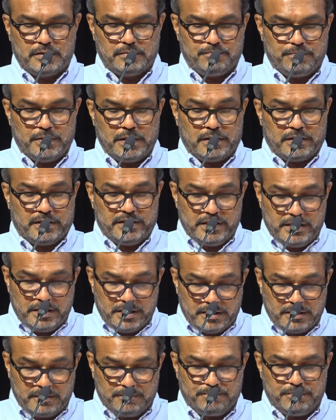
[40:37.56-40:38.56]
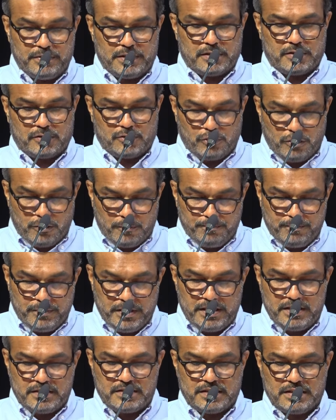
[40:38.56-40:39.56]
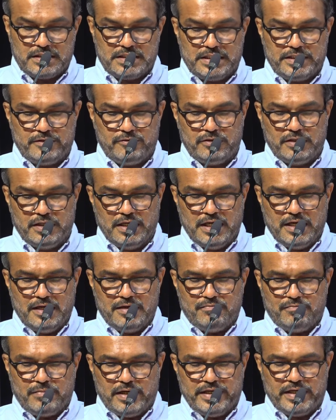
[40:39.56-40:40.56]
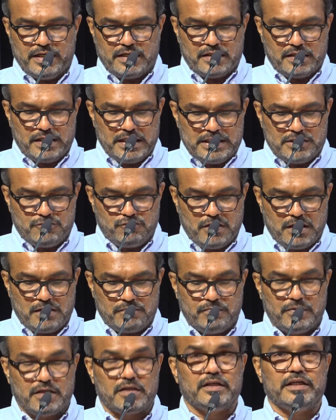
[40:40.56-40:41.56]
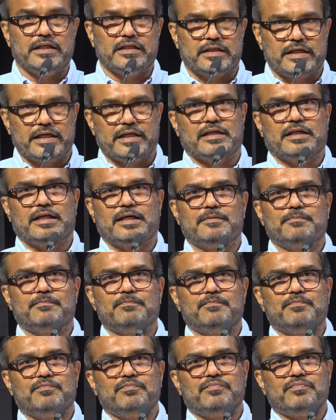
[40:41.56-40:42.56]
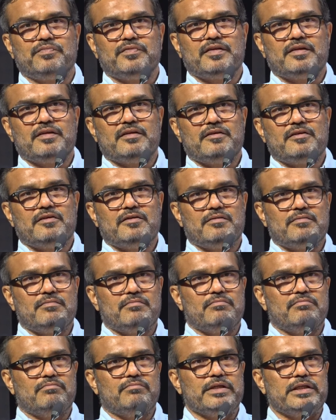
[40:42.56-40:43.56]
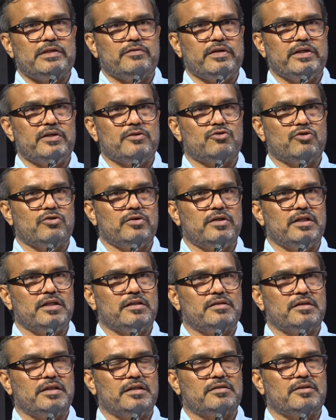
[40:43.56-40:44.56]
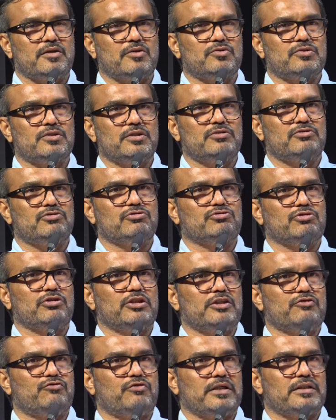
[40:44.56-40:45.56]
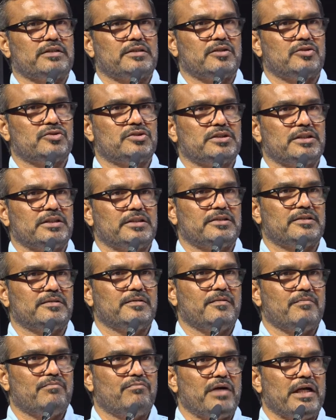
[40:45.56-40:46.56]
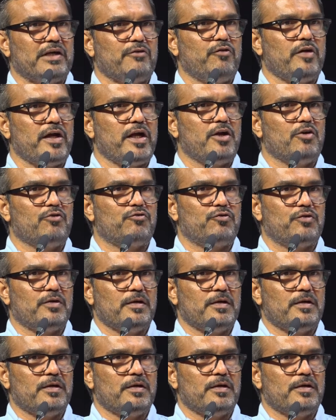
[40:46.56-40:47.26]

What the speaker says: per year per crop is received by a rice farmer in Kerala. Between 23,000 to 25,000 by way of